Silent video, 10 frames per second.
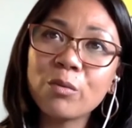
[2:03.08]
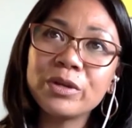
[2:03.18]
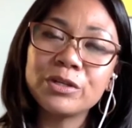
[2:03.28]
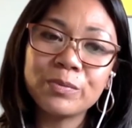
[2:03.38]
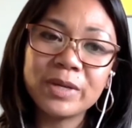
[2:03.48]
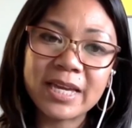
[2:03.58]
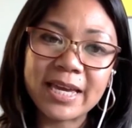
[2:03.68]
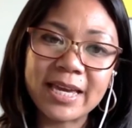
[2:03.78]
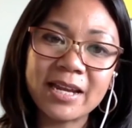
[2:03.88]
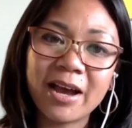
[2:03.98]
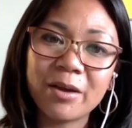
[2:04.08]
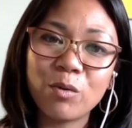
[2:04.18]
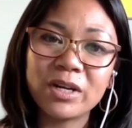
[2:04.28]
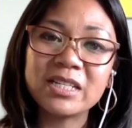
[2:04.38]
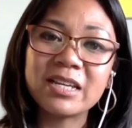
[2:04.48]
we do begin, I
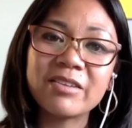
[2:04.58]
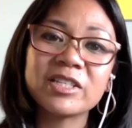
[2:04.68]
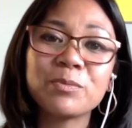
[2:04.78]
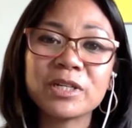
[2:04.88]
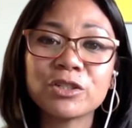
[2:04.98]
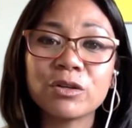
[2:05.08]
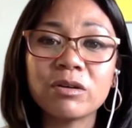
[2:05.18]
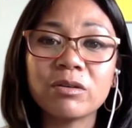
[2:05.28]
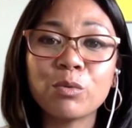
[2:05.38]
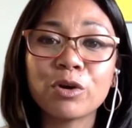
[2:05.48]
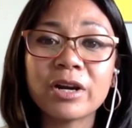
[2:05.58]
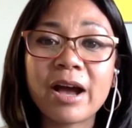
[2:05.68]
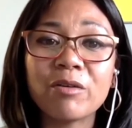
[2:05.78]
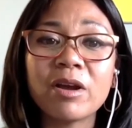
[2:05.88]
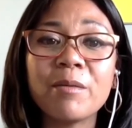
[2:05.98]
wanted to give a special word
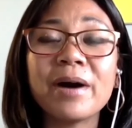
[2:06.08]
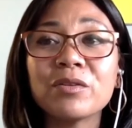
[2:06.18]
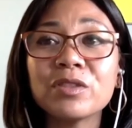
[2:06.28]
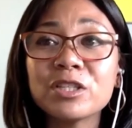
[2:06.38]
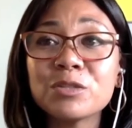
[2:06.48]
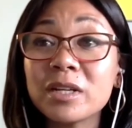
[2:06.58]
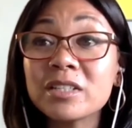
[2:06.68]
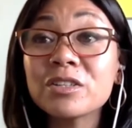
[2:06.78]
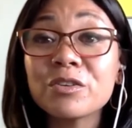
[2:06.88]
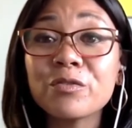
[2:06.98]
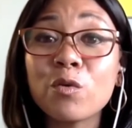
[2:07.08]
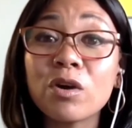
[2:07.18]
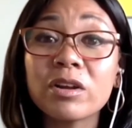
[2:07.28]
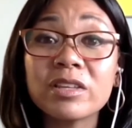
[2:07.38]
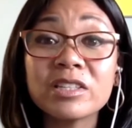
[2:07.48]
out about the sponsor
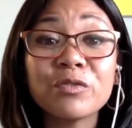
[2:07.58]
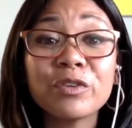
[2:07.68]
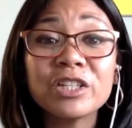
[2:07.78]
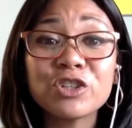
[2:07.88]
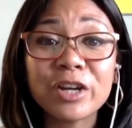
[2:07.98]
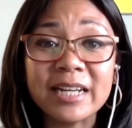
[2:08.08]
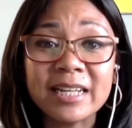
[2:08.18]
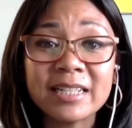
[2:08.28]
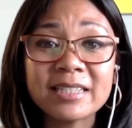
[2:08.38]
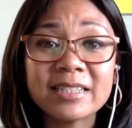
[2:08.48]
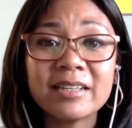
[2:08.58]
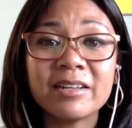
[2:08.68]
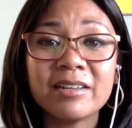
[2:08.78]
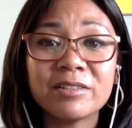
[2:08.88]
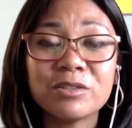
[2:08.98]
for these free trainings.
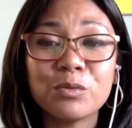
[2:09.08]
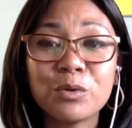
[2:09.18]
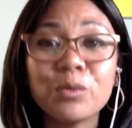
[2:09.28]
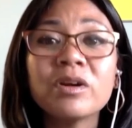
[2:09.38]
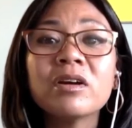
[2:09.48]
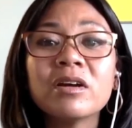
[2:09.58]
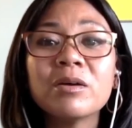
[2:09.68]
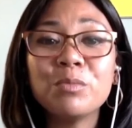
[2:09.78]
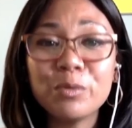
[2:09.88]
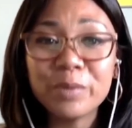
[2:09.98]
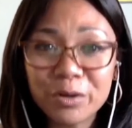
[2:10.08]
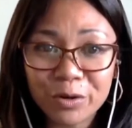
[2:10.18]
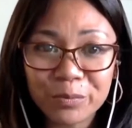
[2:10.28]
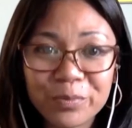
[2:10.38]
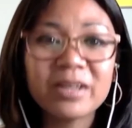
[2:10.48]
It is through Booming
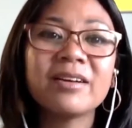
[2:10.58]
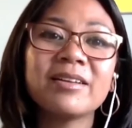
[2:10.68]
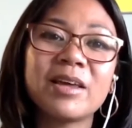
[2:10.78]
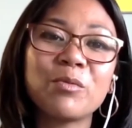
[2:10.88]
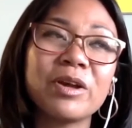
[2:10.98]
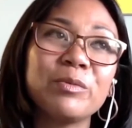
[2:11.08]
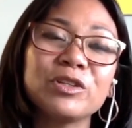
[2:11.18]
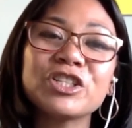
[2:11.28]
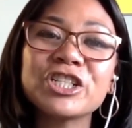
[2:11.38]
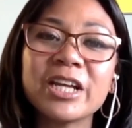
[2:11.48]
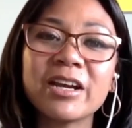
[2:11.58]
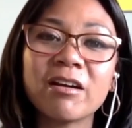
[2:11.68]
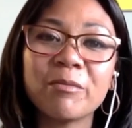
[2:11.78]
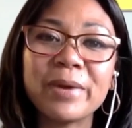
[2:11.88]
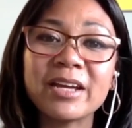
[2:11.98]
Group that we're able to share
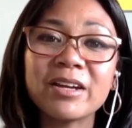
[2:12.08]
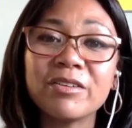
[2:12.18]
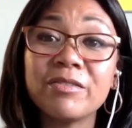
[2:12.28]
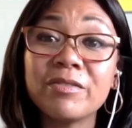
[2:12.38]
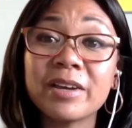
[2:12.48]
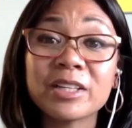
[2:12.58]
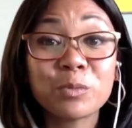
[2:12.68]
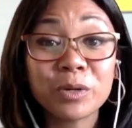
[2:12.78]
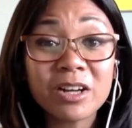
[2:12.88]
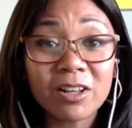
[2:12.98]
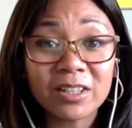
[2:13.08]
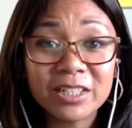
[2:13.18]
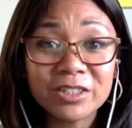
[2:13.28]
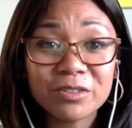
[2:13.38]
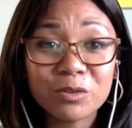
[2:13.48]
our bank of expert
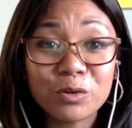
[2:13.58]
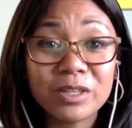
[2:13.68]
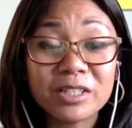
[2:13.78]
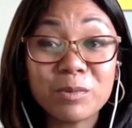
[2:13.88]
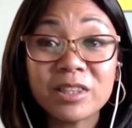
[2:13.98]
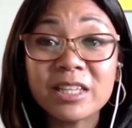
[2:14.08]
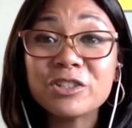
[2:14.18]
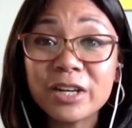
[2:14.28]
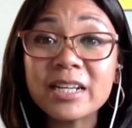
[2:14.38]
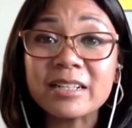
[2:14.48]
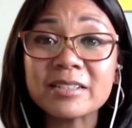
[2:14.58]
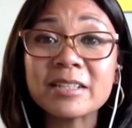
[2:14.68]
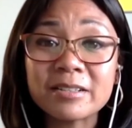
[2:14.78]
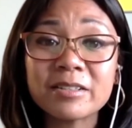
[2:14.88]
knowledge through these monthly trainings.